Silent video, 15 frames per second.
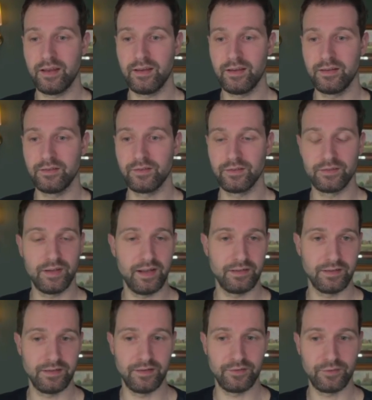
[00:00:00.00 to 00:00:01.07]
just takes
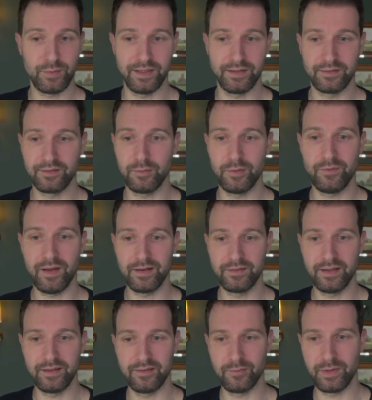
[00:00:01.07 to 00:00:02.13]
in the tweets. So we
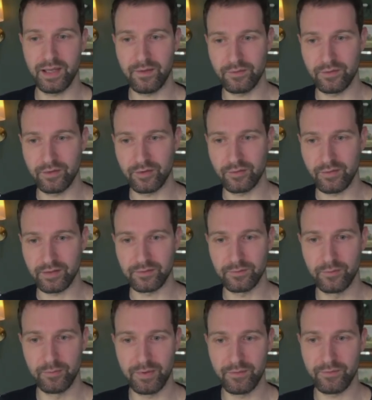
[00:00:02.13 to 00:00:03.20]
validate that we have the correct
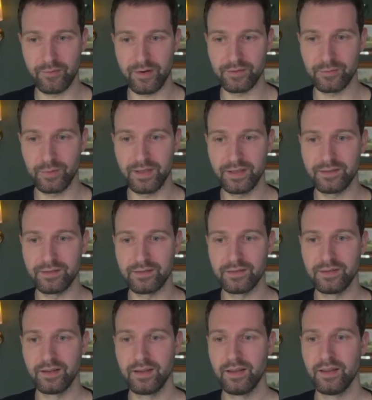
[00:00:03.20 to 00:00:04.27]
format for our tweets.
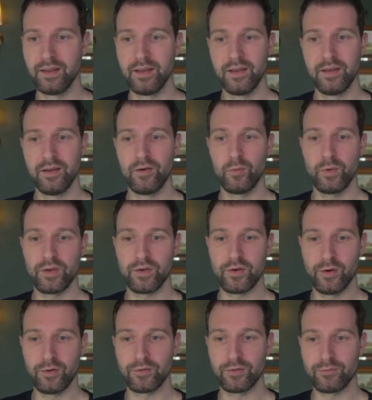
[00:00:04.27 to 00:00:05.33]
We go
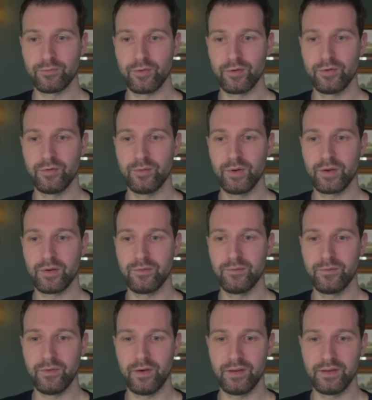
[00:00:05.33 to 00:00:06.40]
through and
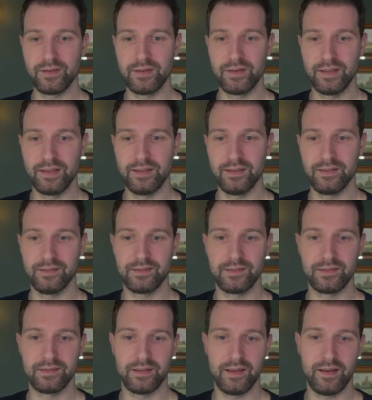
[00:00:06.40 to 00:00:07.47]
convert these
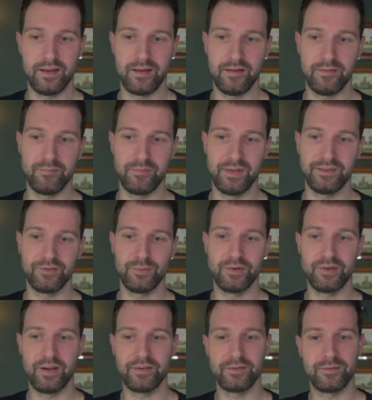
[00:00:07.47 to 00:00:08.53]
into a
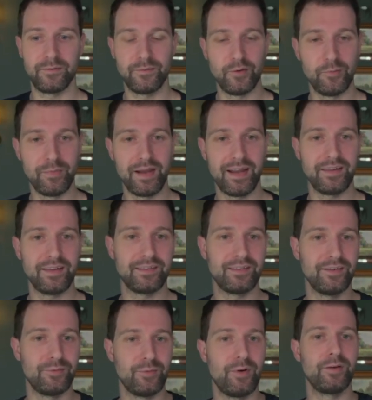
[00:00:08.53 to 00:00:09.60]
nicer format. This is
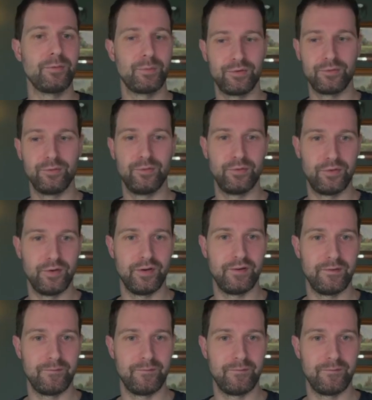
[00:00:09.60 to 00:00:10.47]
where we saw the